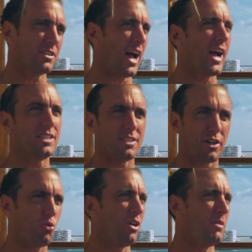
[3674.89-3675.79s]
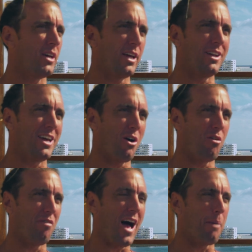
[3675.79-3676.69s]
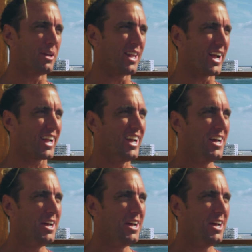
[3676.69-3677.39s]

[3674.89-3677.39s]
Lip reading: kites and equipment and all of that, but like